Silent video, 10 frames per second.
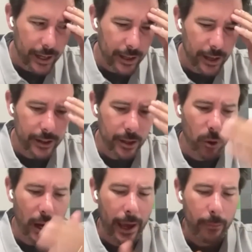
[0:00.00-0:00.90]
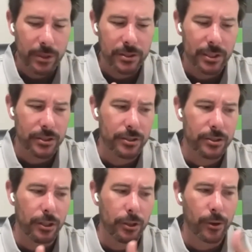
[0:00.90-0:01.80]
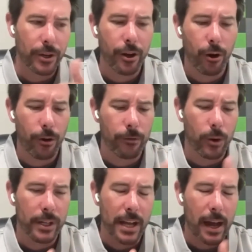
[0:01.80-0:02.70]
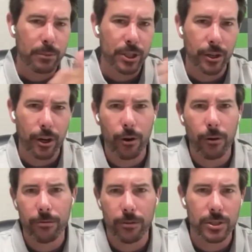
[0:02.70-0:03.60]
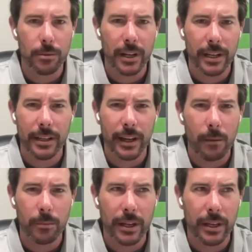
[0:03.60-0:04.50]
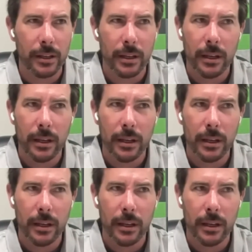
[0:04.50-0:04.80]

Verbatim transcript: it. And then what happens is, is the learning curve or adoption curve for somebody in the company